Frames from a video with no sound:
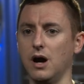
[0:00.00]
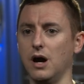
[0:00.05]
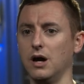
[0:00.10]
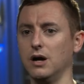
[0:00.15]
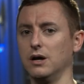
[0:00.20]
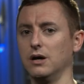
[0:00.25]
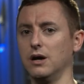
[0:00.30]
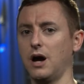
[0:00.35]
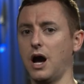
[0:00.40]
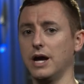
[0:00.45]

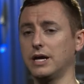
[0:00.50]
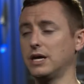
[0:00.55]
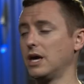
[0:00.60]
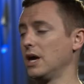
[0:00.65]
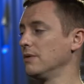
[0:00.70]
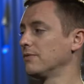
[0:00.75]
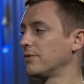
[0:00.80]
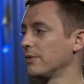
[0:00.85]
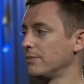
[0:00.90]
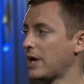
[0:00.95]
Uh, I
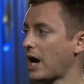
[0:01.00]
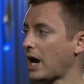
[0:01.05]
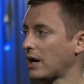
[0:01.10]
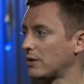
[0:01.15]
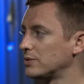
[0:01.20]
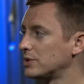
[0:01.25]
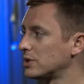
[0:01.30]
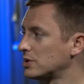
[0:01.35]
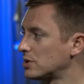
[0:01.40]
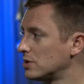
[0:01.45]
came from the
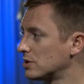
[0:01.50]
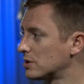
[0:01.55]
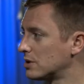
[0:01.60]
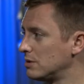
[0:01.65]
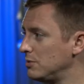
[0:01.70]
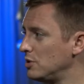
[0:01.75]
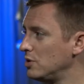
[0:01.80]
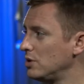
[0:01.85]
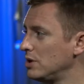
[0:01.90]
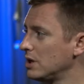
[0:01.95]
acquisitions
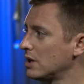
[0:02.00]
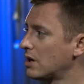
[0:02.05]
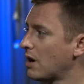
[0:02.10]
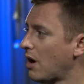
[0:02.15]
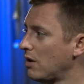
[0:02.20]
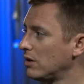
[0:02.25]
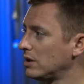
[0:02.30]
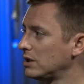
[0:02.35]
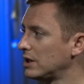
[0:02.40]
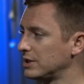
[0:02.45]
community,
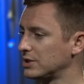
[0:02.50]
Colin.